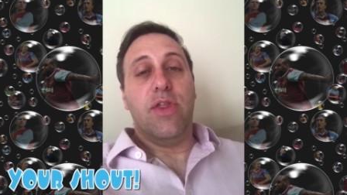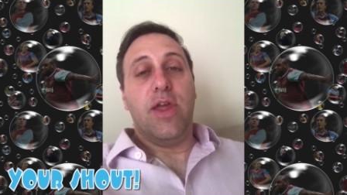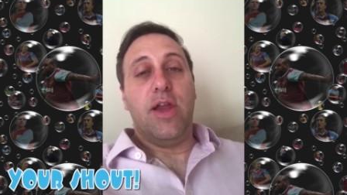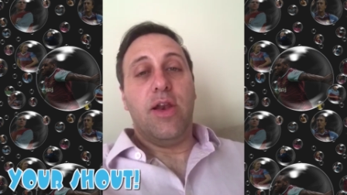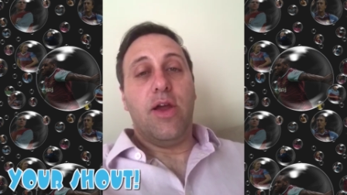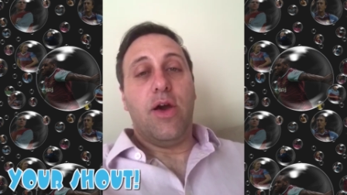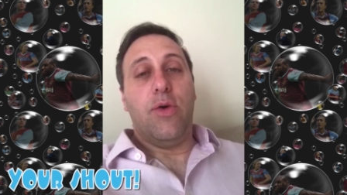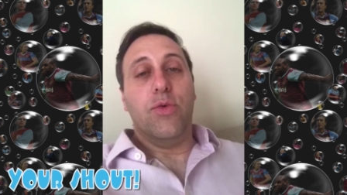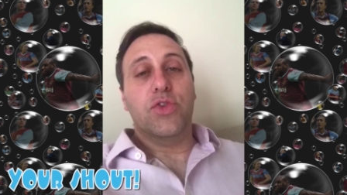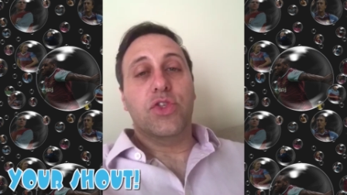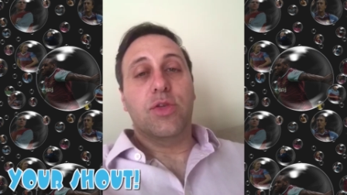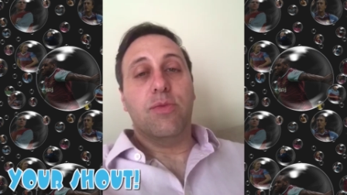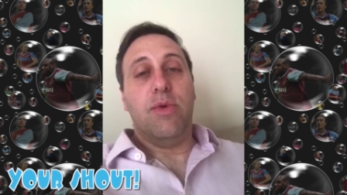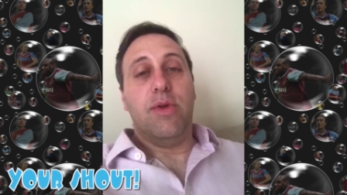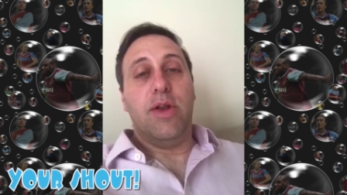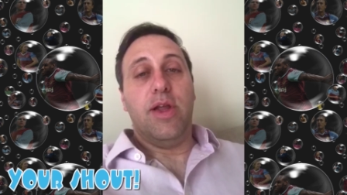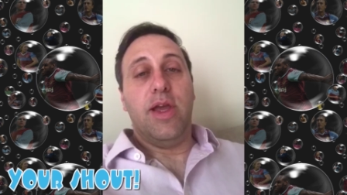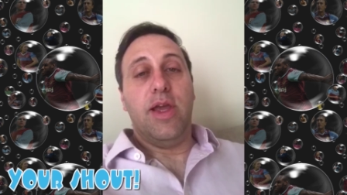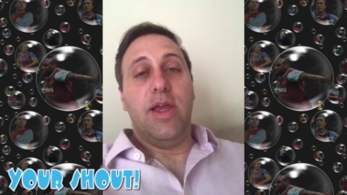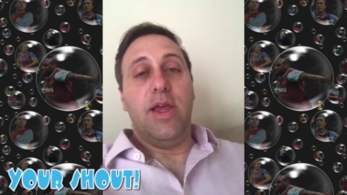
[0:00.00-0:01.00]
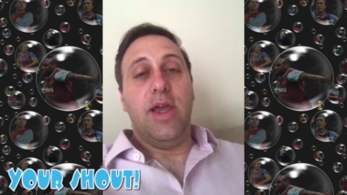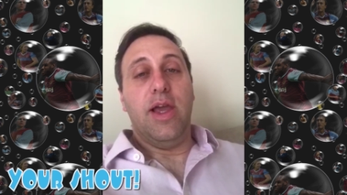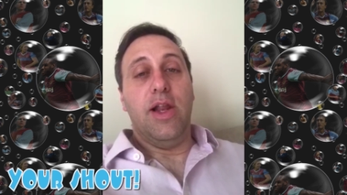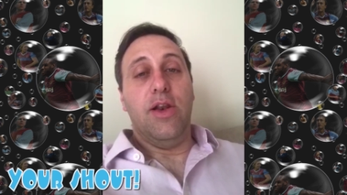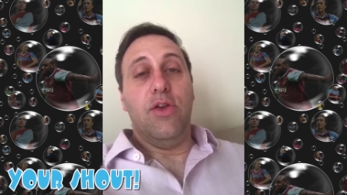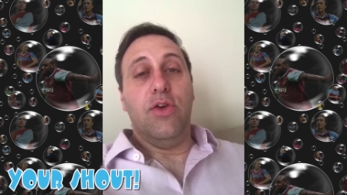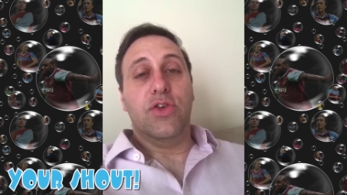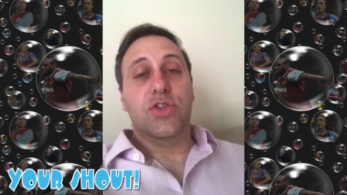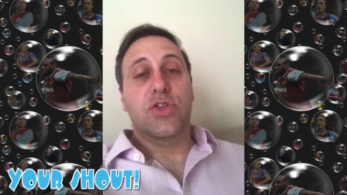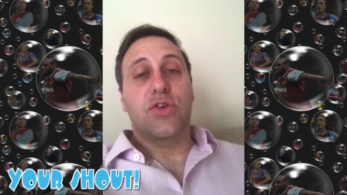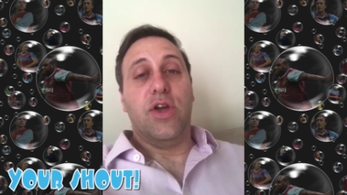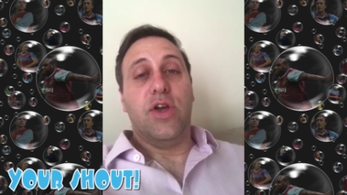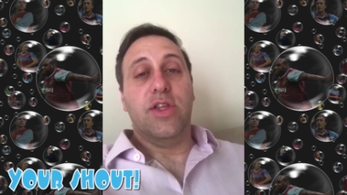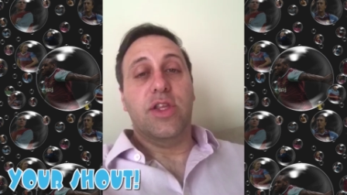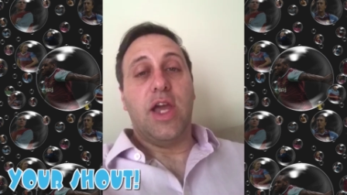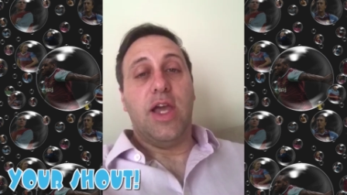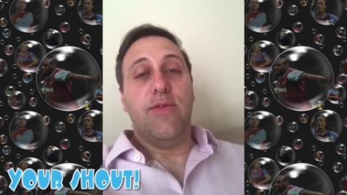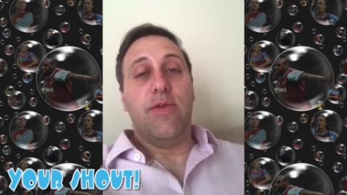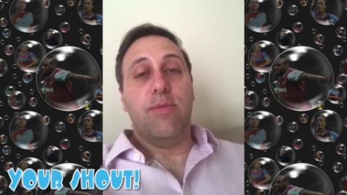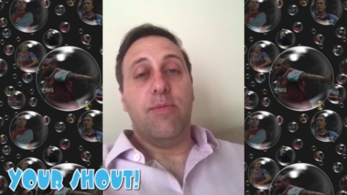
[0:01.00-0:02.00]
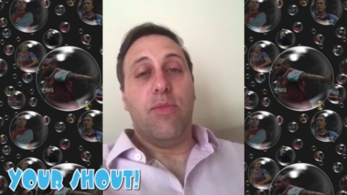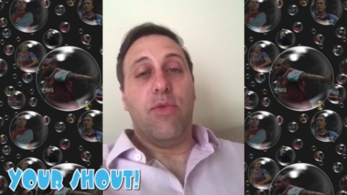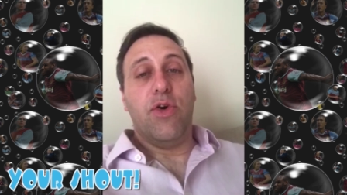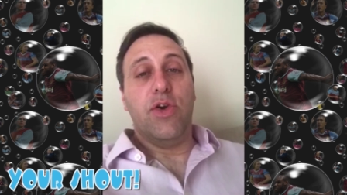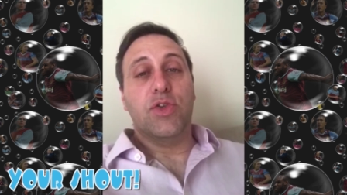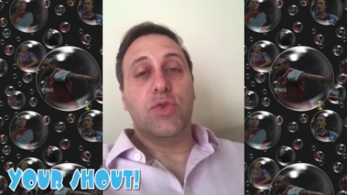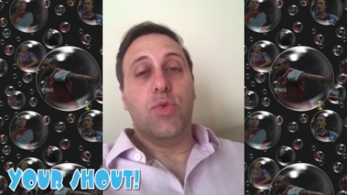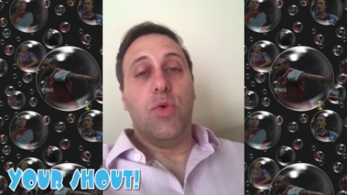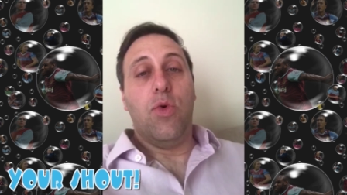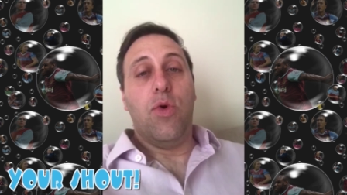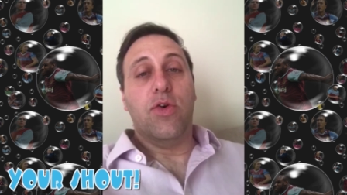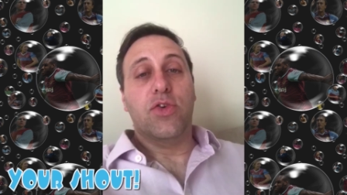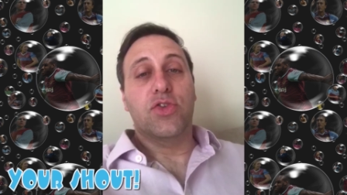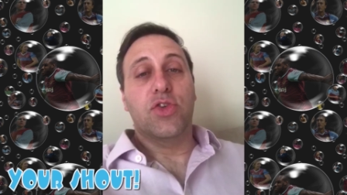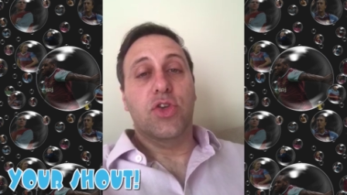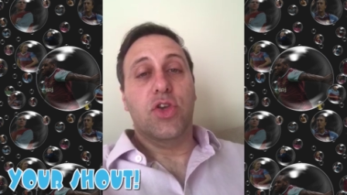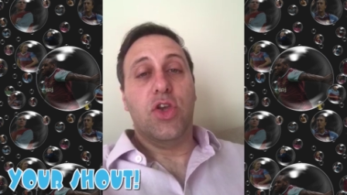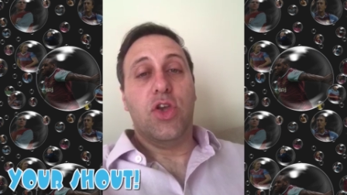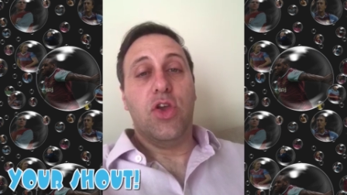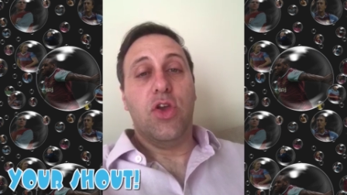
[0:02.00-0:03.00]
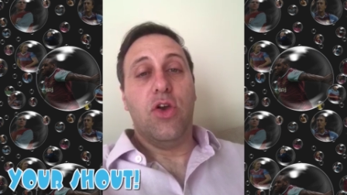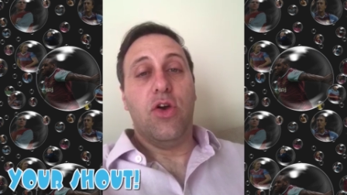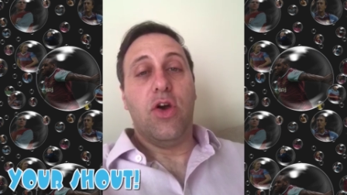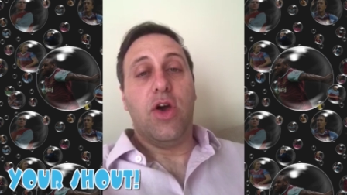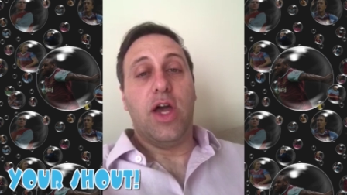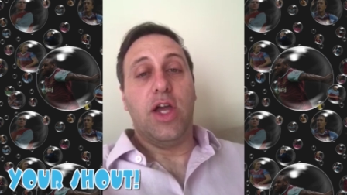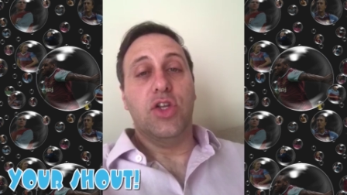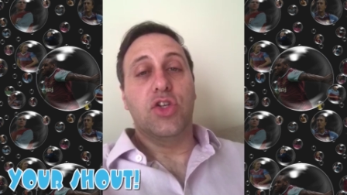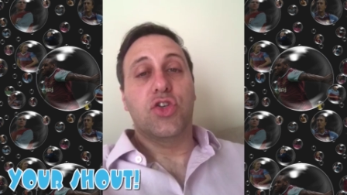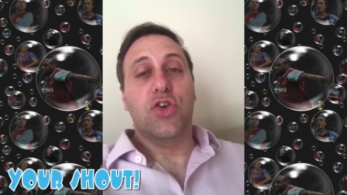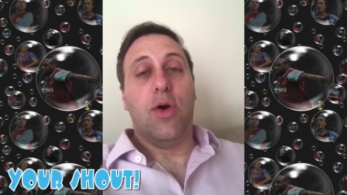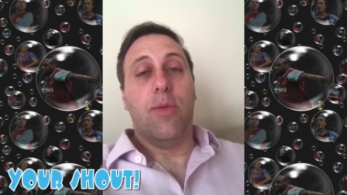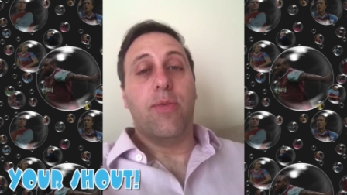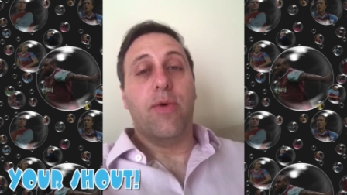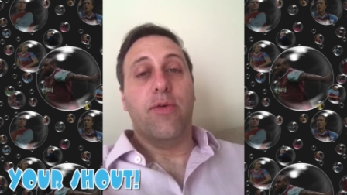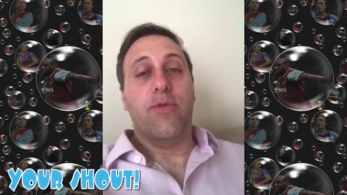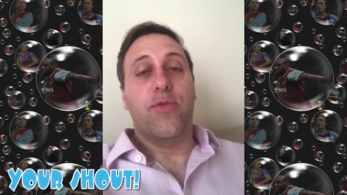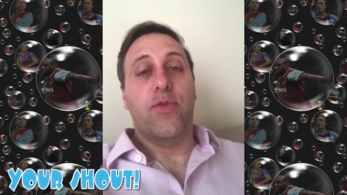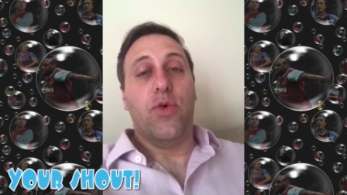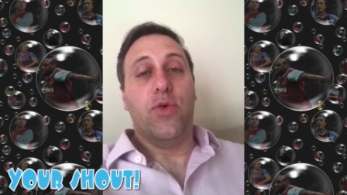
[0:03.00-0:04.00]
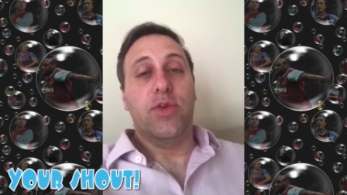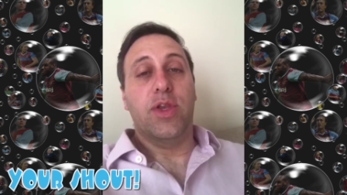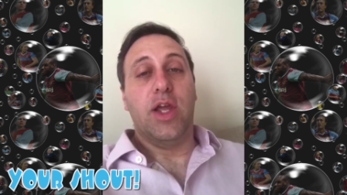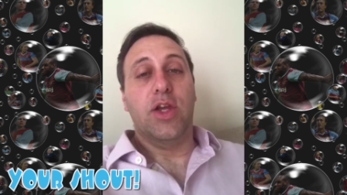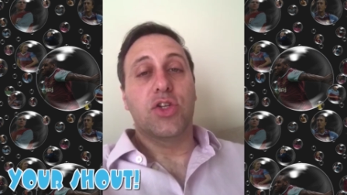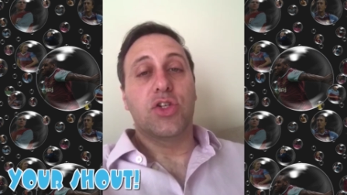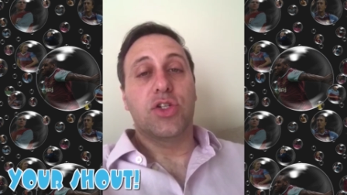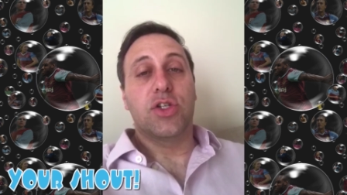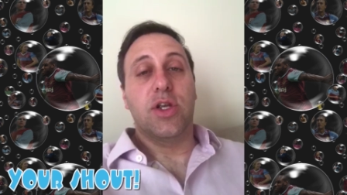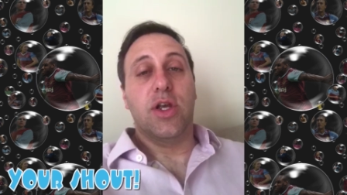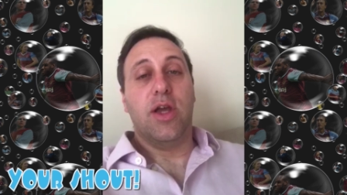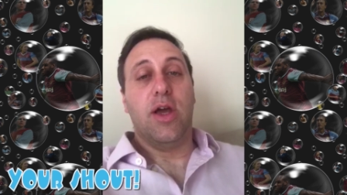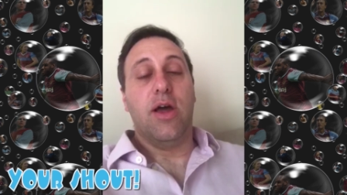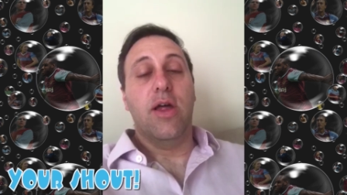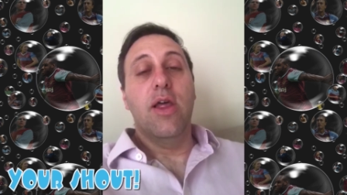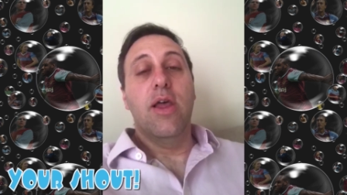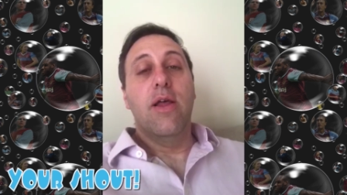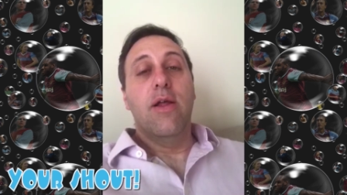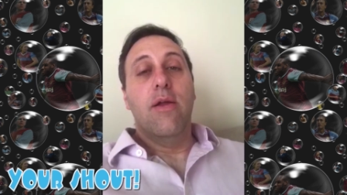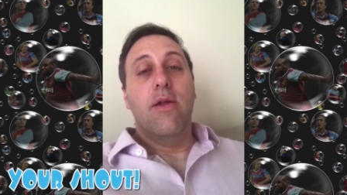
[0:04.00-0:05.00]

then ultimately it looks like David Moyes will secure a job for next year.